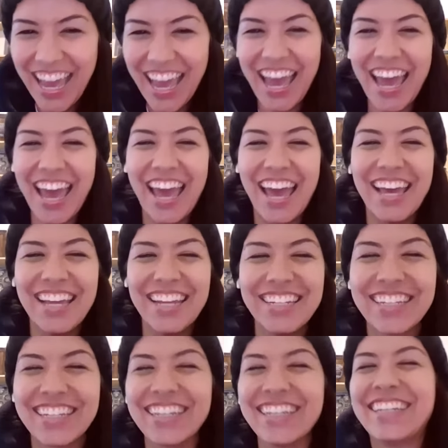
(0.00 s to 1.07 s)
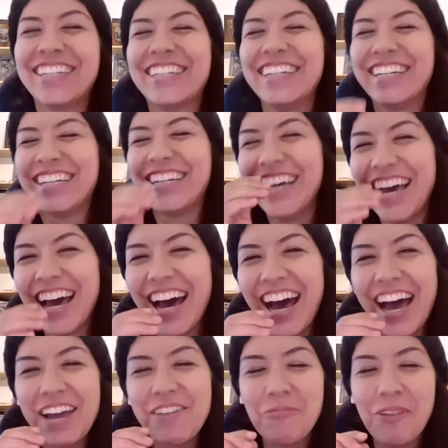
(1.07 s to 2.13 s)
and
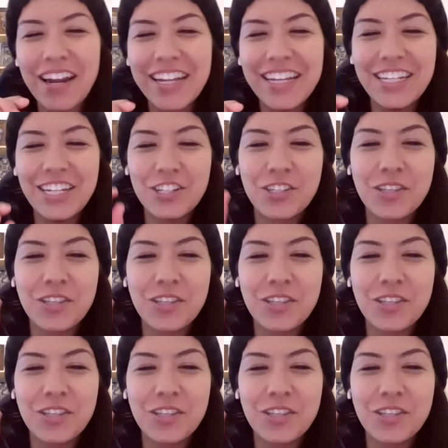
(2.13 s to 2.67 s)
I wanted so